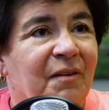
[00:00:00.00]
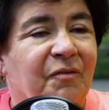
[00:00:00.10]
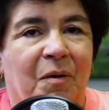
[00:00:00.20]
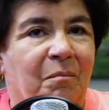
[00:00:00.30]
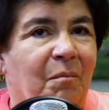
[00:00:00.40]

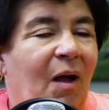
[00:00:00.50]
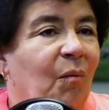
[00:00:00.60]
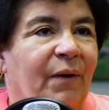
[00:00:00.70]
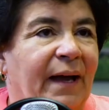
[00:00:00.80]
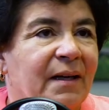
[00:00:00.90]
from ball
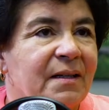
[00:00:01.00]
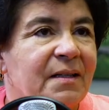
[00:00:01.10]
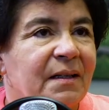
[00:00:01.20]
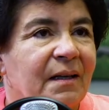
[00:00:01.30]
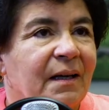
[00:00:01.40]

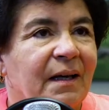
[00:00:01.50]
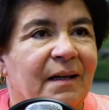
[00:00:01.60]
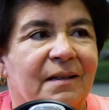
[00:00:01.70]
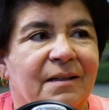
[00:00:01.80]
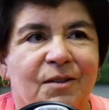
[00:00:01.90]
practice,
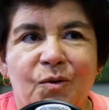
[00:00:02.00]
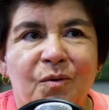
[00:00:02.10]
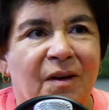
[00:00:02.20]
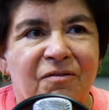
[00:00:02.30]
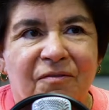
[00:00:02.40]

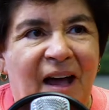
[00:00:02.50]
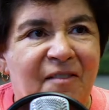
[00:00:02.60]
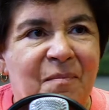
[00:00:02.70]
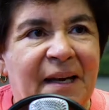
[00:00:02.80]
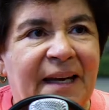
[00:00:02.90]
do a five
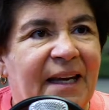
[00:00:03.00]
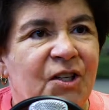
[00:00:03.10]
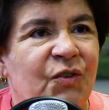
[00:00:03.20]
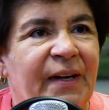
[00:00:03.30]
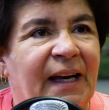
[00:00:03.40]
minute
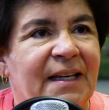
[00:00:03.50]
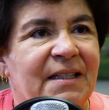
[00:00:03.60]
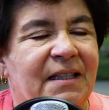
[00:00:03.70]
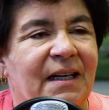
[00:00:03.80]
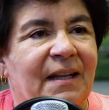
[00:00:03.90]
history lesson?